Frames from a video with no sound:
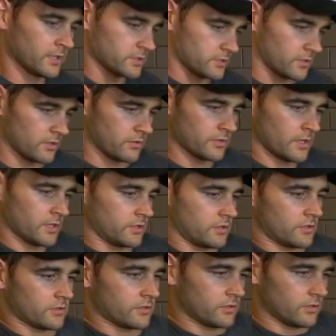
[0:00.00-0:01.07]
So
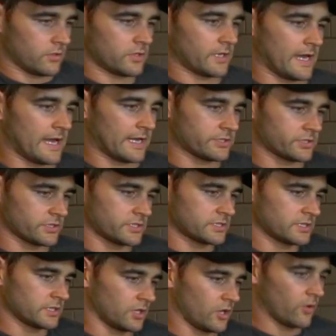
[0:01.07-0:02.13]
you're going to look at
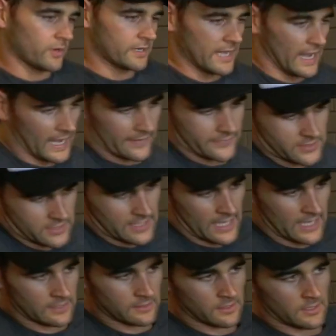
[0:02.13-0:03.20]
just lower calves
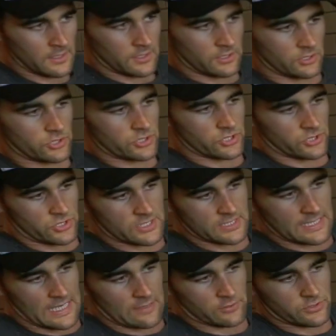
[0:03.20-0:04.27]
again. You're just going to
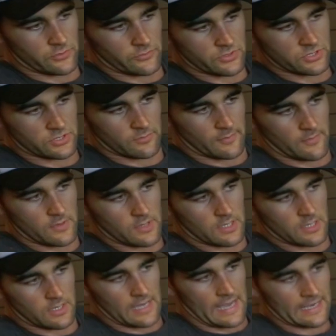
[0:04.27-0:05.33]
start doing some
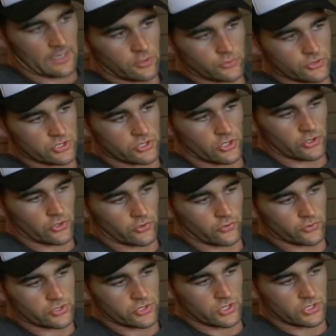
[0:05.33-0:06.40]
ankle
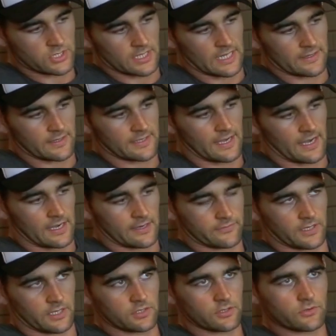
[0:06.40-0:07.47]
circles just to let the
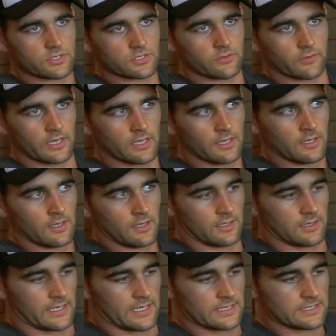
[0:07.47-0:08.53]
calf get used to it
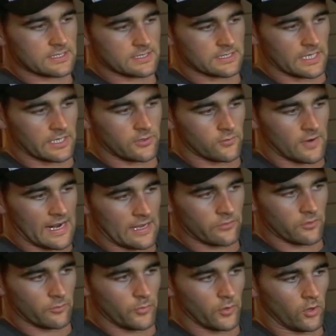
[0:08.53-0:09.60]
and let it sink
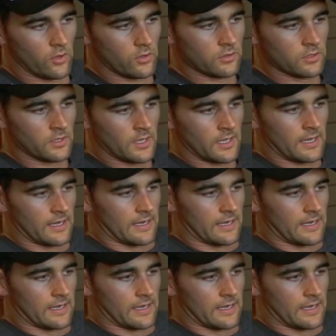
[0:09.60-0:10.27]
around the ball.